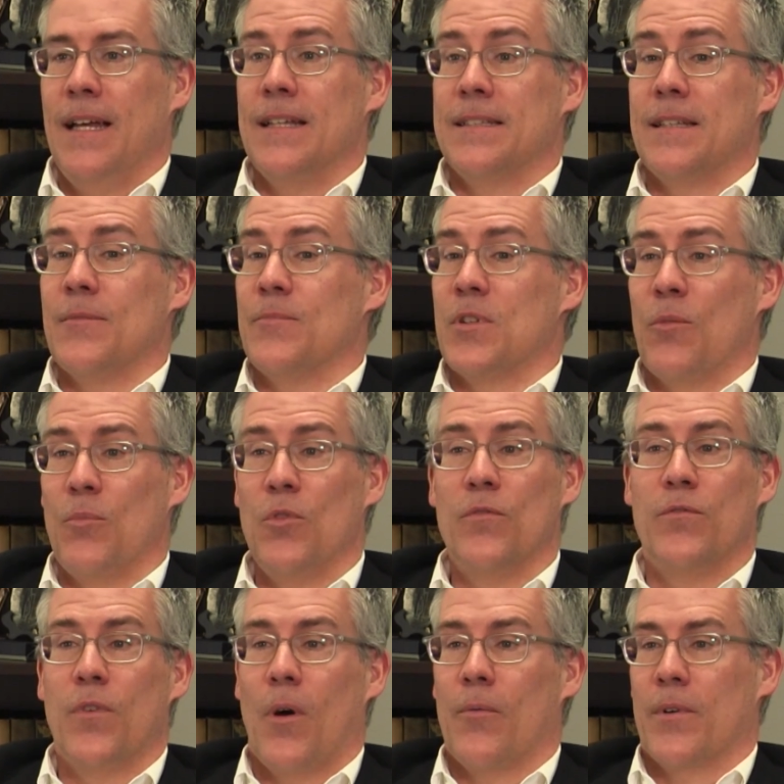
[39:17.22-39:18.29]
to, to move
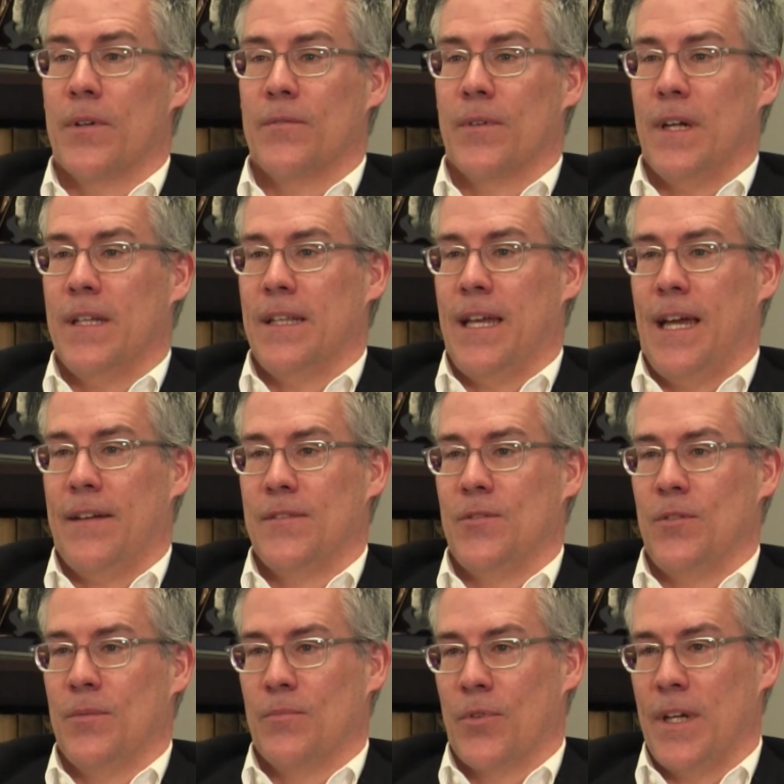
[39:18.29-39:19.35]
forward, right, you have to
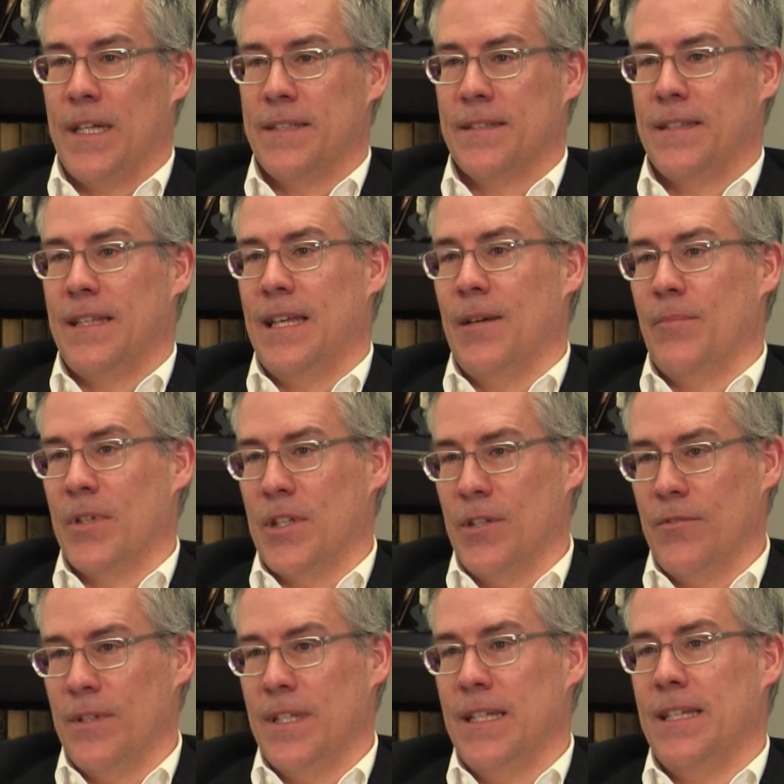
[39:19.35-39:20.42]
embrace the
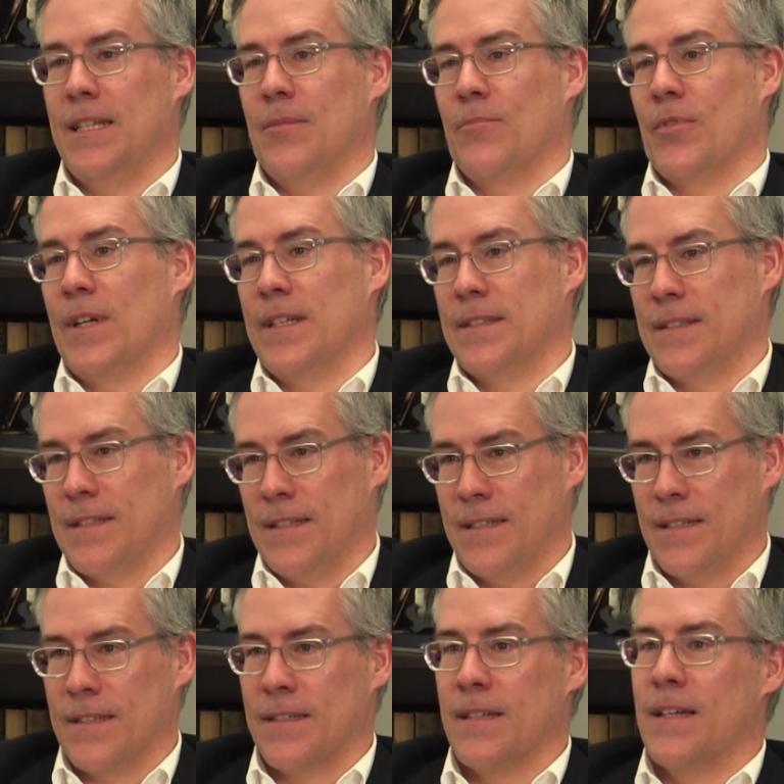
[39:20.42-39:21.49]
ambiguity and embrace
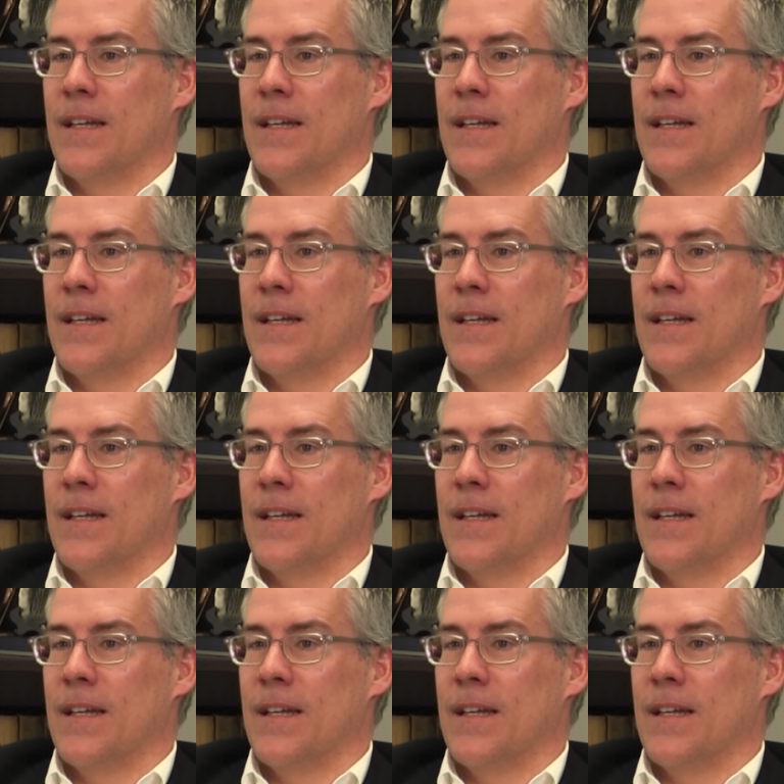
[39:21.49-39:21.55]
the